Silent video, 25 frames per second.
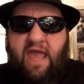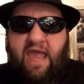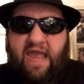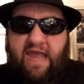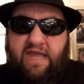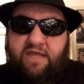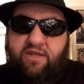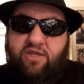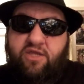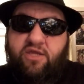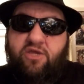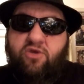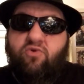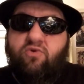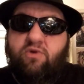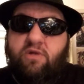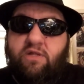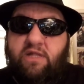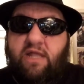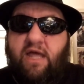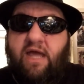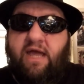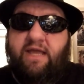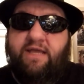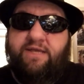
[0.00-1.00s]
and
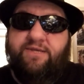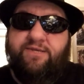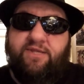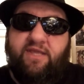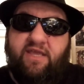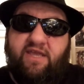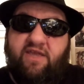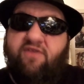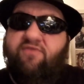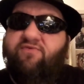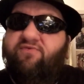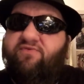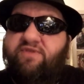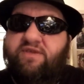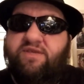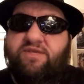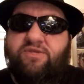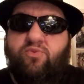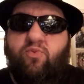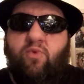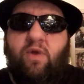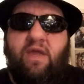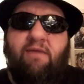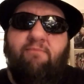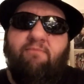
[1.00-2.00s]
utilized in
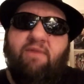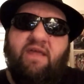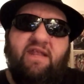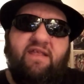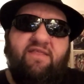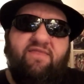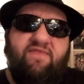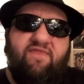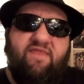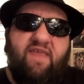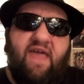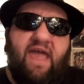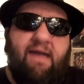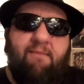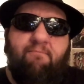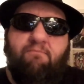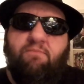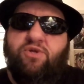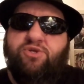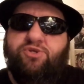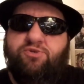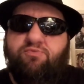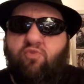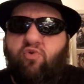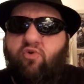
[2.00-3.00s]
this way made it that
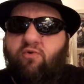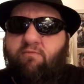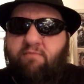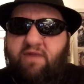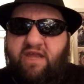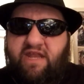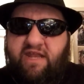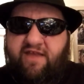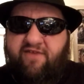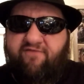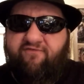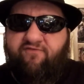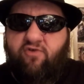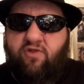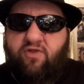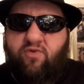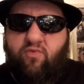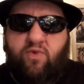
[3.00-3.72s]
much more meaningful.